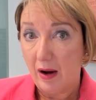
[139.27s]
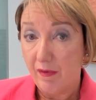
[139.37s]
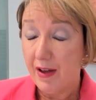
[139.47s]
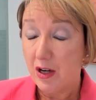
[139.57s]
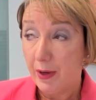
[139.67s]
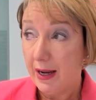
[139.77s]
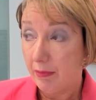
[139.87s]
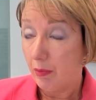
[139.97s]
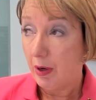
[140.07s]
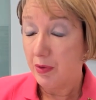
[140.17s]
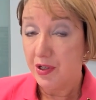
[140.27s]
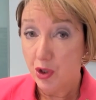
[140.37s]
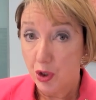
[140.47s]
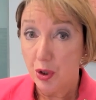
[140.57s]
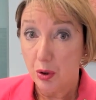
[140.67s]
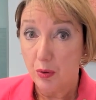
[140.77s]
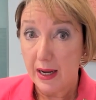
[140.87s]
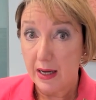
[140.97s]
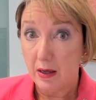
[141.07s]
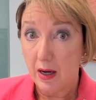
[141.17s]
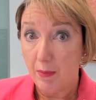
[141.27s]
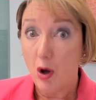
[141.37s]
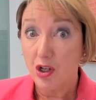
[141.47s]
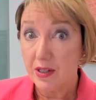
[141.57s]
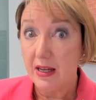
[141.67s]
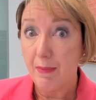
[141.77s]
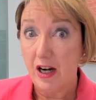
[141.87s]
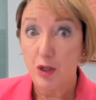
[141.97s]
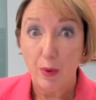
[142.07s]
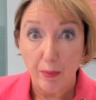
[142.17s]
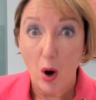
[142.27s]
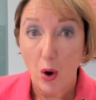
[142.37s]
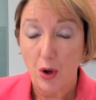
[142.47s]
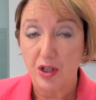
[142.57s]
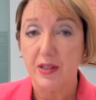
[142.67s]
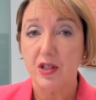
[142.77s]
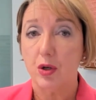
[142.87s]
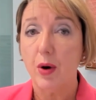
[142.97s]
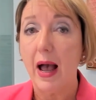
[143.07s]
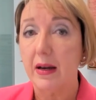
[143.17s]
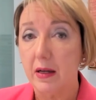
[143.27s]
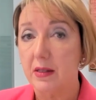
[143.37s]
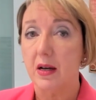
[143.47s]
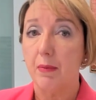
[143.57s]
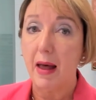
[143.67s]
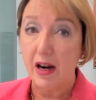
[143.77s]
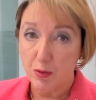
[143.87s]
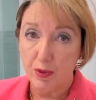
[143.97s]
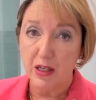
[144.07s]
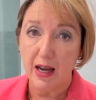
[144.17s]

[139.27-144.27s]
In fact, we were still in emergency management mode and still had an incident management